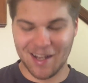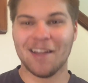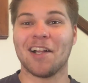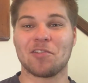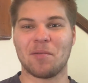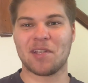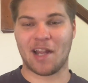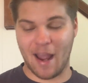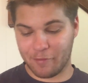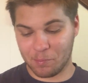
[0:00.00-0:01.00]
that's what I'm saying.
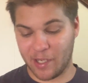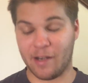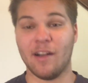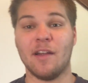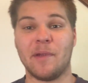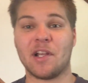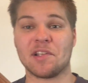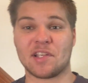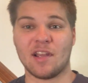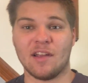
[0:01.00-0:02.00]
Have a plan.
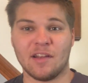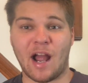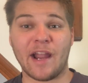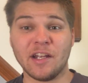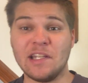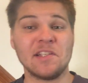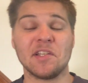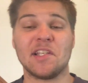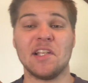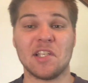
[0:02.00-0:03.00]
Because I could
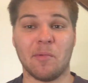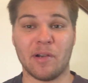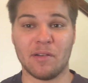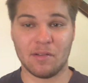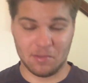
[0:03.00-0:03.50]
easily see someone